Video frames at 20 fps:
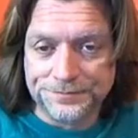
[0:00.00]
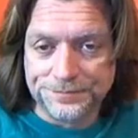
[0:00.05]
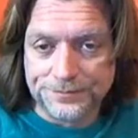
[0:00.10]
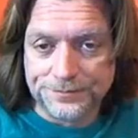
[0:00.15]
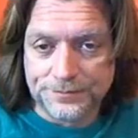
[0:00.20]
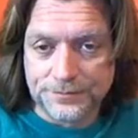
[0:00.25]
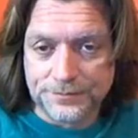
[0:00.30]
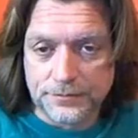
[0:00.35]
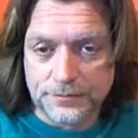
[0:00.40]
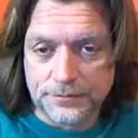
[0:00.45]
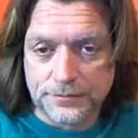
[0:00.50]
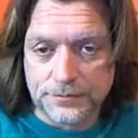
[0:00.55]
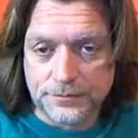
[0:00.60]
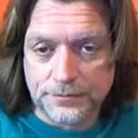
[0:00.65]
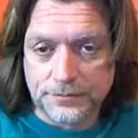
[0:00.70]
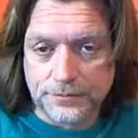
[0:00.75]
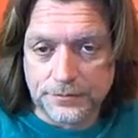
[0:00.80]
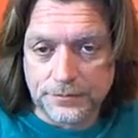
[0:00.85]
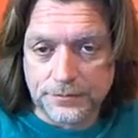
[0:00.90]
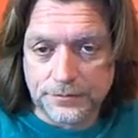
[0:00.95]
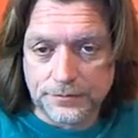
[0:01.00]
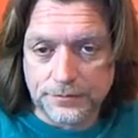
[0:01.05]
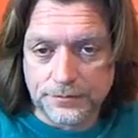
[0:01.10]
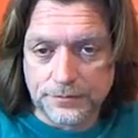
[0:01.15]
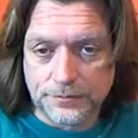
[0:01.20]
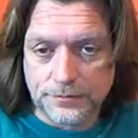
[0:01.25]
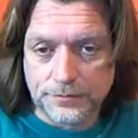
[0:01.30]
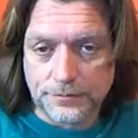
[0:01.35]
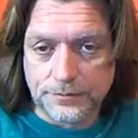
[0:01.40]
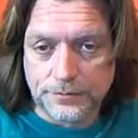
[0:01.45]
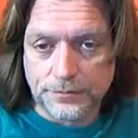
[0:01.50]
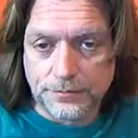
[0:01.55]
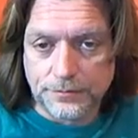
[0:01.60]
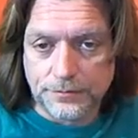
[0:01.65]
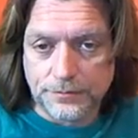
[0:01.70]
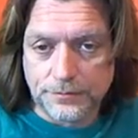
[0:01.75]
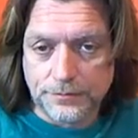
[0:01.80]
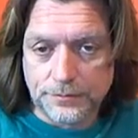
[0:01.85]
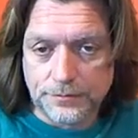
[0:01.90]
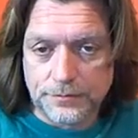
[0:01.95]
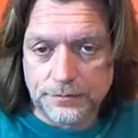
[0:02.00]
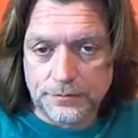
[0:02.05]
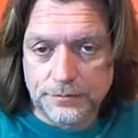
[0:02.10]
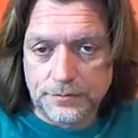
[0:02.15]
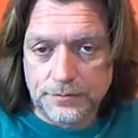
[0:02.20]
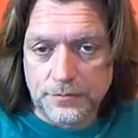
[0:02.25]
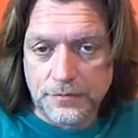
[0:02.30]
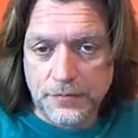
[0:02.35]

Nothing is said.